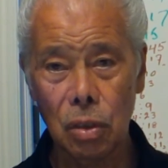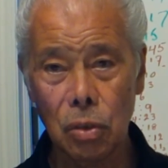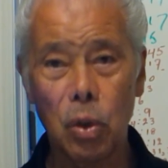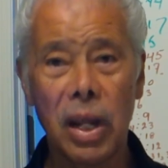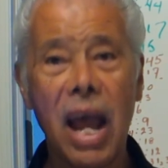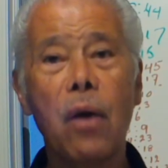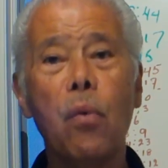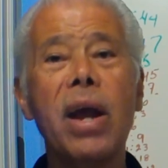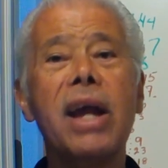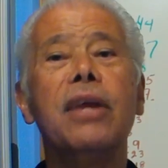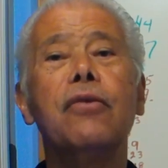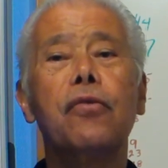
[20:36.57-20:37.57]
So they are
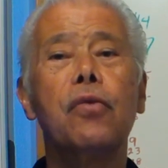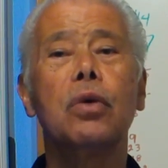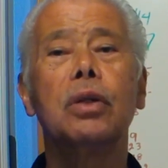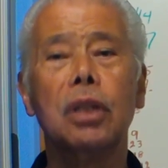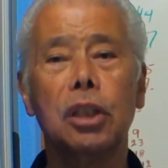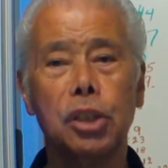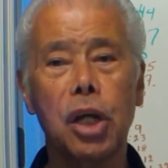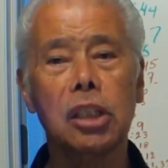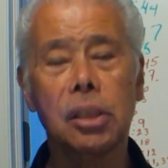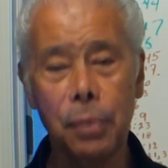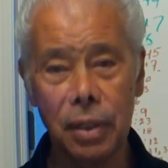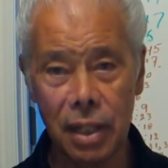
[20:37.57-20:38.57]
waiting for the
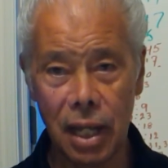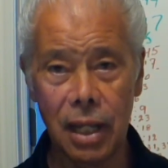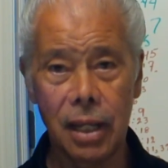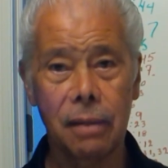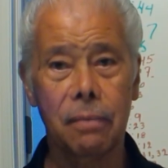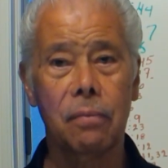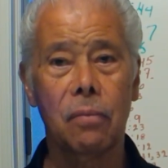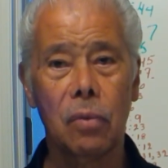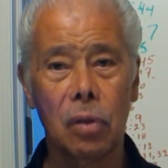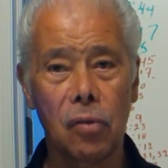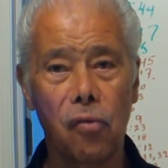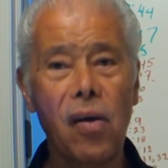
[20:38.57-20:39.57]
judgment day,
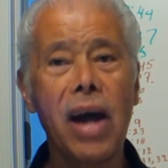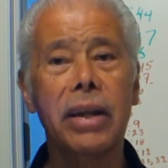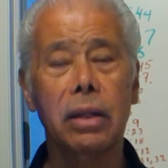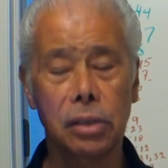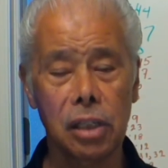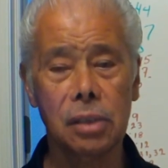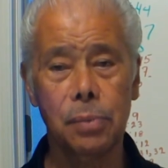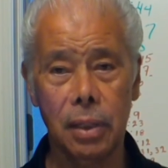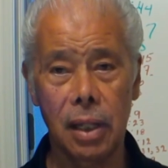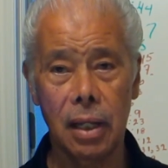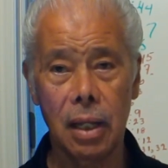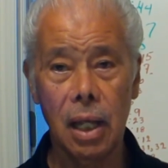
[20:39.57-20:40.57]
the final judgment
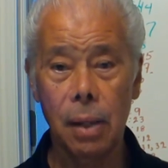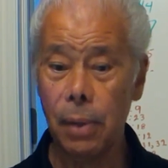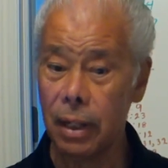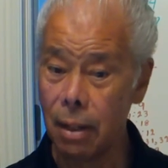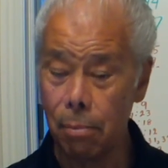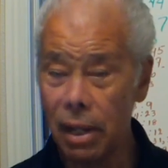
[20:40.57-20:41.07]
day. And in